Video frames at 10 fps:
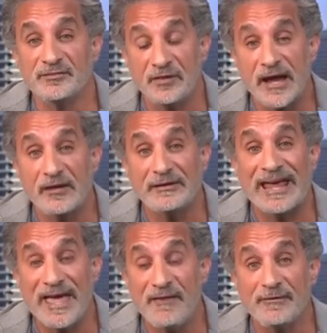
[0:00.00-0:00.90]
regularly
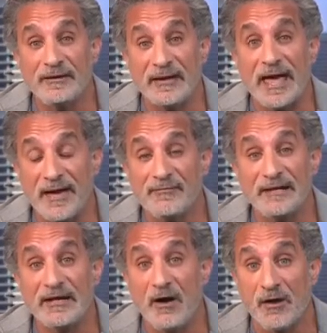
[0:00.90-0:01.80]

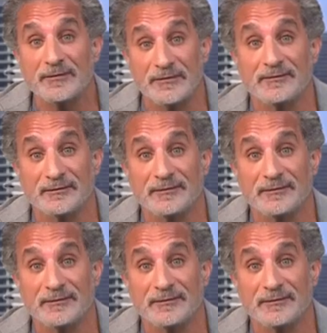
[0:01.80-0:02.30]
heavily guarded.